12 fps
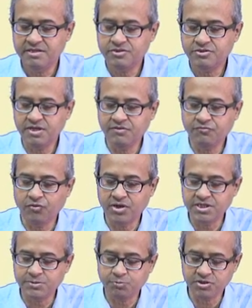So, if
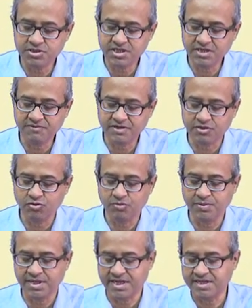one is positive other will
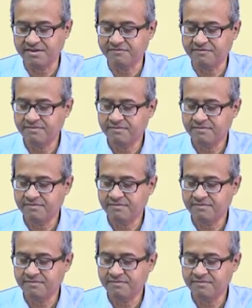be negative